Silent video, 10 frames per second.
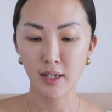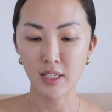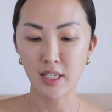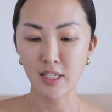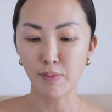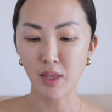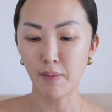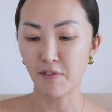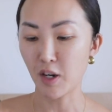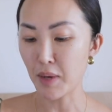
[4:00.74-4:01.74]
because it's something
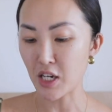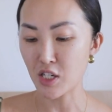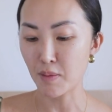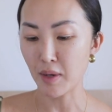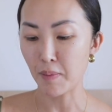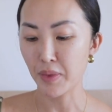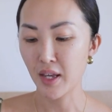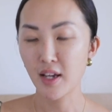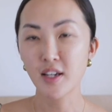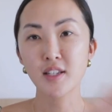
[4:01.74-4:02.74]
I'm very passionate about.
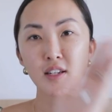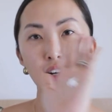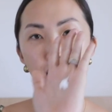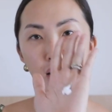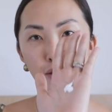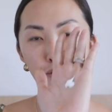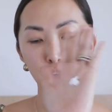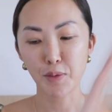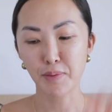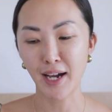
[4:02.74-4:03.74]
Starting off
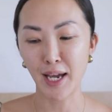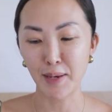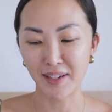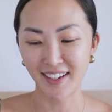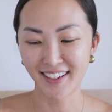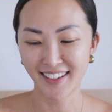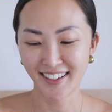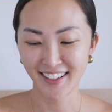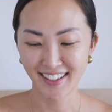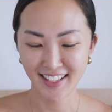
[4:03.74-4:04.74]
with the primer.
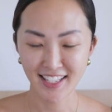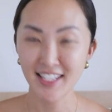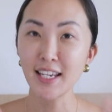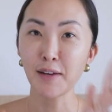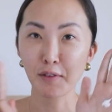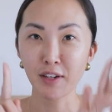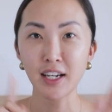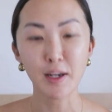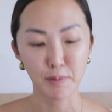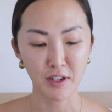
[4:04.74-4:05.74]
See, I'm
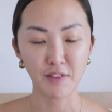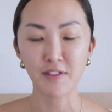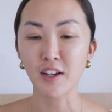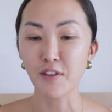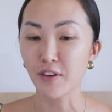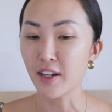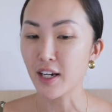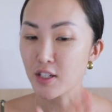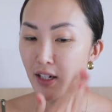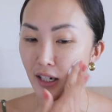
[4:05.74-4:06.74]
creating a beauty video for you
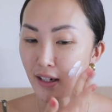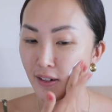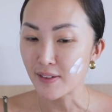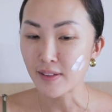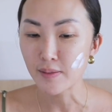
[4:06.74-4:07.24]
guys right now.